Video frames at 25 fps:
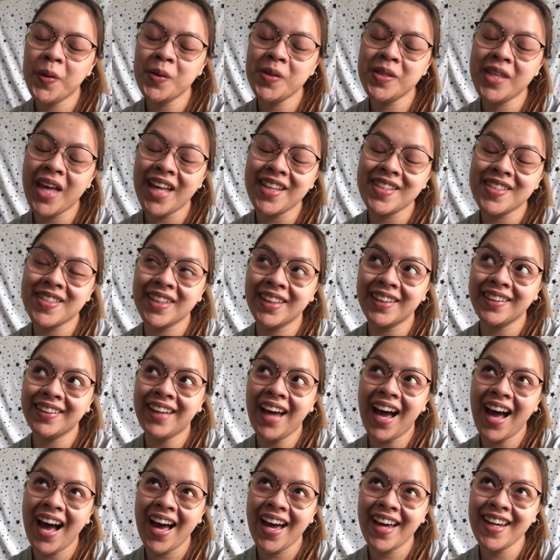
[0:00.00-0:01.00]
That's it,
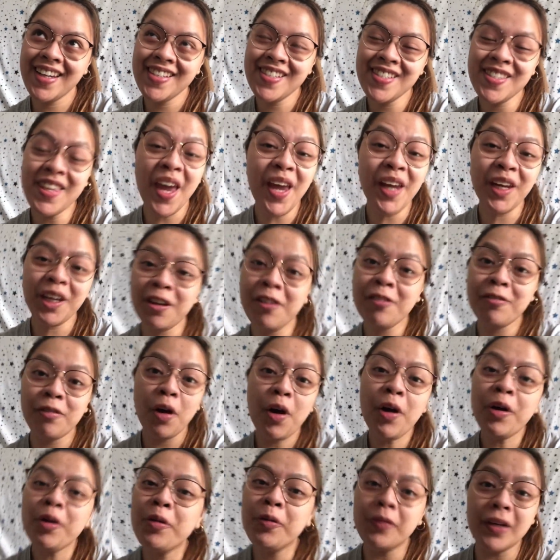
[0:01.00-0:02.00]
guys. Thank you
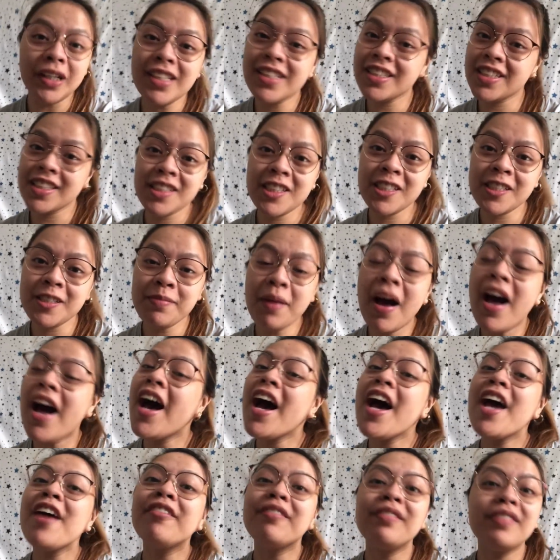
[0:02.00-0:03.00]
for watching my